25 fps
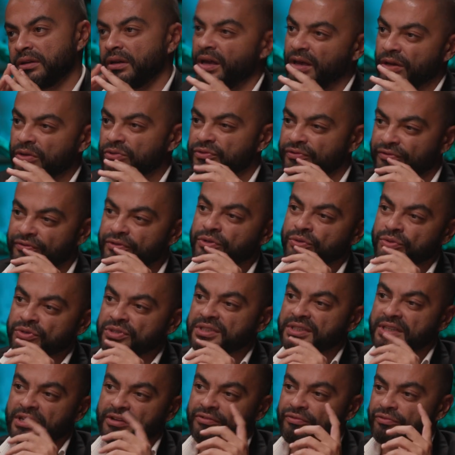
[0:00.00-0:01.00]
a few
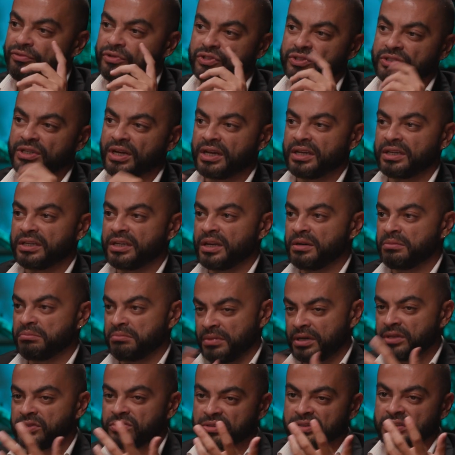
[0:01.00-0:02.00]
stuff which I
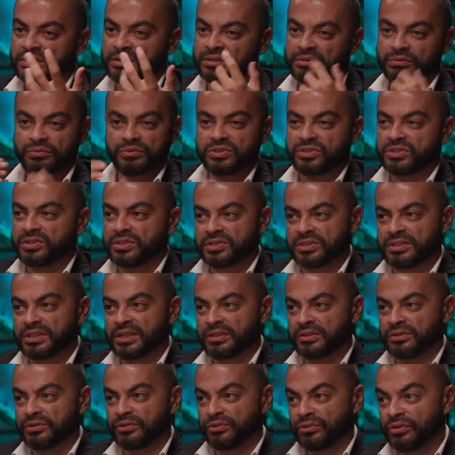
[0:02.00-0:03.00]
can mention, which is
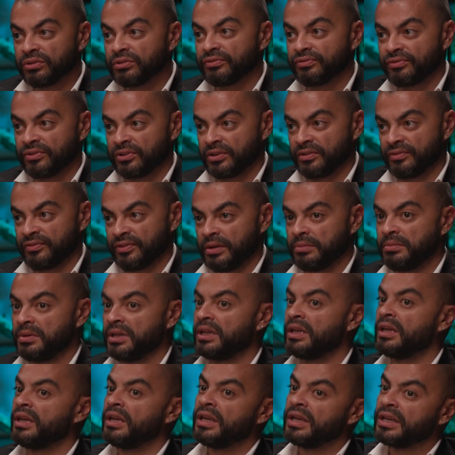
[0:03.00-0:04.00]
not good for a family.